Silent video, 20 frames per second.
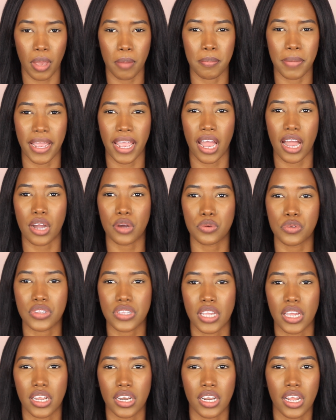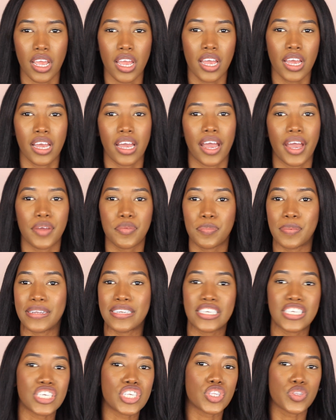my house, and I've
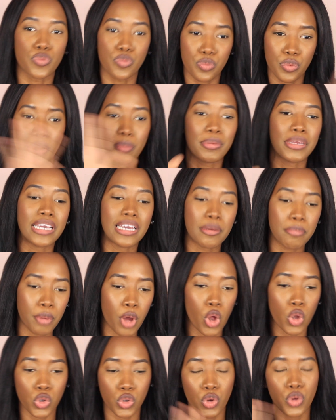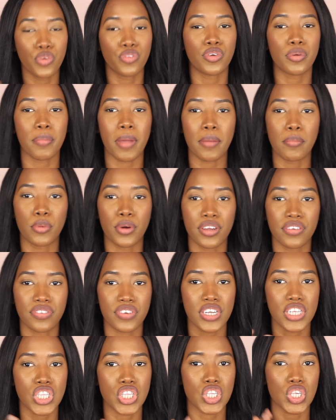been just rubbing up all over my
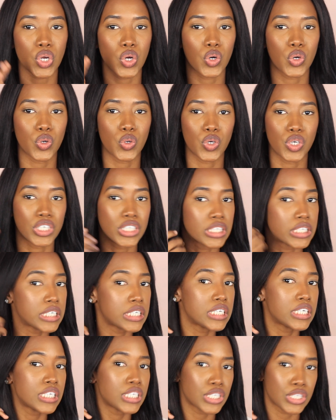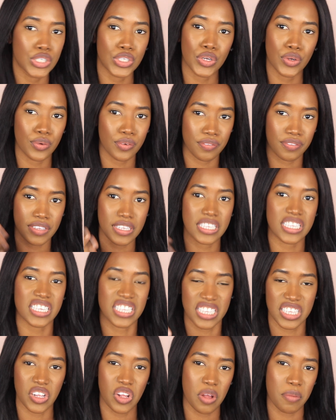boyfriend. So you know, if this is
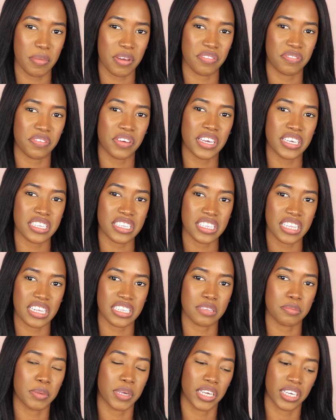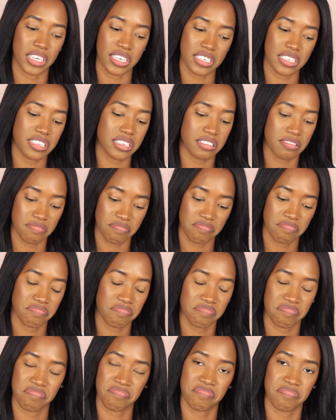still on my face, that's because
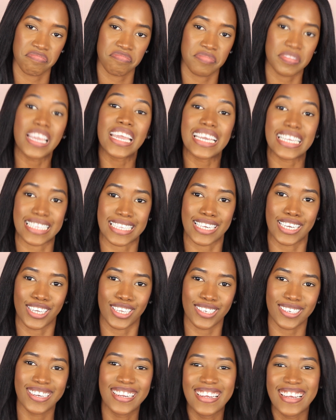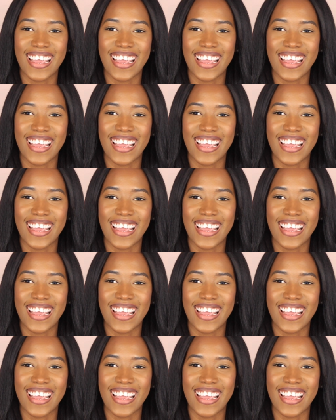it's good.